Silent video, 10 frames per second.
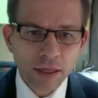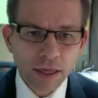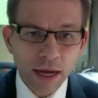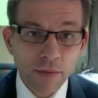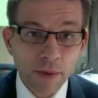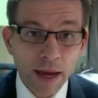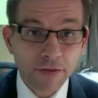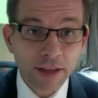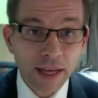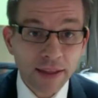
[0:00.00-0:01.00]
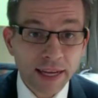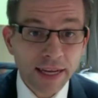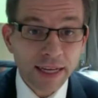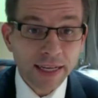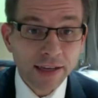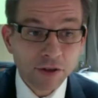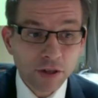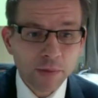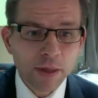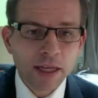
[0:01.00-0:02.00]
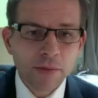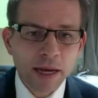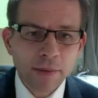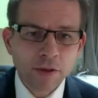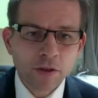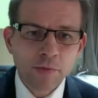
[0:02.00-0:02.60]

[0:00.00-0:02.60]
and if that then gives you the ability to be able to